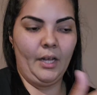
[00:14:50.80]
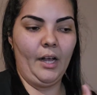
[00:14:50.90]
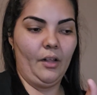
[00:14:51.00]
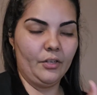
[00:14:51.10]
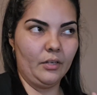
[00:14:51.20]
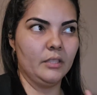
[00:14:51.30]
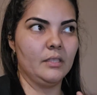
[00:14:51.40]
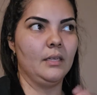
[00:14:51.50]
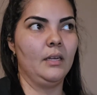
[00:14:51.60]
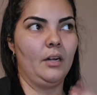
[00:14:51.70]

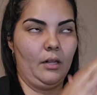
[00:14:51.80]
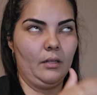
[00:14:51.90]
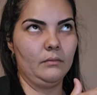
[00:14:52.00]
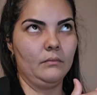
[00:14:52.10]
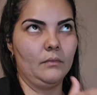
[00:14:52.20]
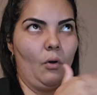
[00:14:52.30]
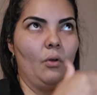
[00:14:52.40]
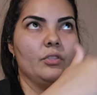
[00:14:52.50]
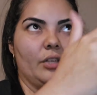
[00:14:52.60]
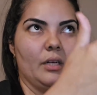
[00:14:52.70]

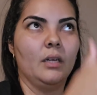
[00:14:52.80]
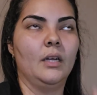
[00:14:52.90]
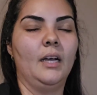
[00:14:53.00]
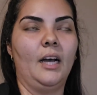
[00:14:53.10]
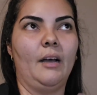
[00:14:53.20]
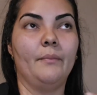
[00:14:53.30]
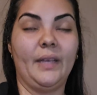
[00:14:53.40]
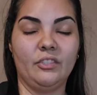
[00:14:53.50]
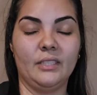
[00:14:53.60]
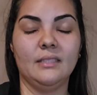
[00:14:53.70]
older
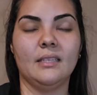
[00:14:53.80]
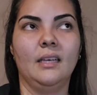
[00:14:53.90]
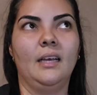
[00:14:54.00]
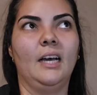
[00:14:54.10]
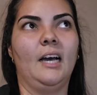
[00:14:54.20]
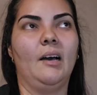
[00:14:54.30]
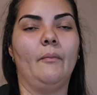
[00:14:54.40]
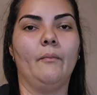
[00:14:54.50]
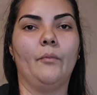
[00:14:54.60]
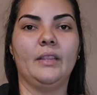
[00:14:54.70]
patients,
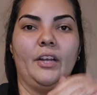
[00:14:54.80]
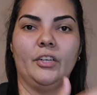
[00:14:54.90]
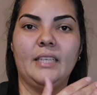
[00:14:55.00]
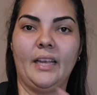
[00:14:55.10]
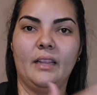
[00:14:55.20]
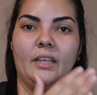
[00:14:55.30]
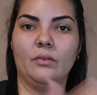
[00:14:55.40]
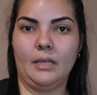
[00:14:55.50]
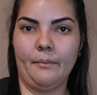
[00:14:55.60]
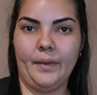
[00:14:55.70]
when they're taking the
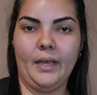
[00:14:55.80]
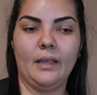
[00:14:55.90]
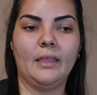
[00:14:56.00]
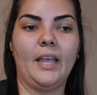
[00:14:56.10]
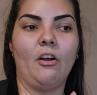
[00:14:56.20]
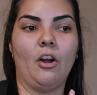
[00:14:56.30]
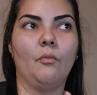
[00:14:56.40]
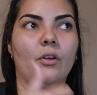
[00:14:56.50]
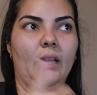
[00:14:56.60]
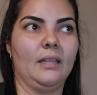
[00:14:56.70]
Ozempic, they are
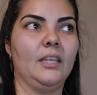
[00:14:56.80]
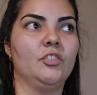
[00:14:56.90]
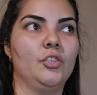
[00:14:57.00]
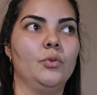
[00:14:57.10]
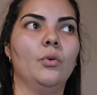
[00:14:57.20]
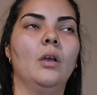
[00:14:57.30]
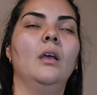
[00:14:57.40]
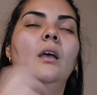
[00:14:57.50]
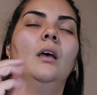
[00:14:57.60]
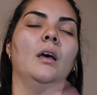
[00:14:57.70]
more likely to
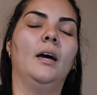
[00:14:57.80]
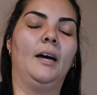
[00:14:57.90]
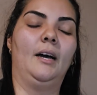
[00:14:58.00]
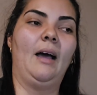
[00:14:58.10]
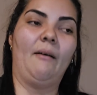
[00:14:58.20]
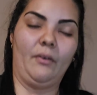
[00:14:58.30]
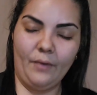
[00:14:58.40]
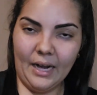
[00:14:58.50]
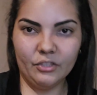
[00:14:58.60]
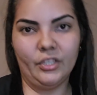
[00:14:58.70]
have a
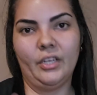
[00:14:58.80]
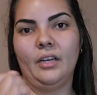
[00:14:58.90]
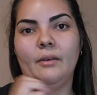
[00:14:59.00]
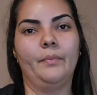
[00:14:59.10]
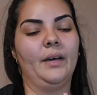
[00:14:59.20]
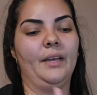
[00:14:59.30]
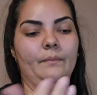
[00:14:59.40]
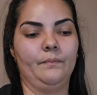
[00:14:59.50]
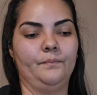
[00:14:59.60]
fracture, but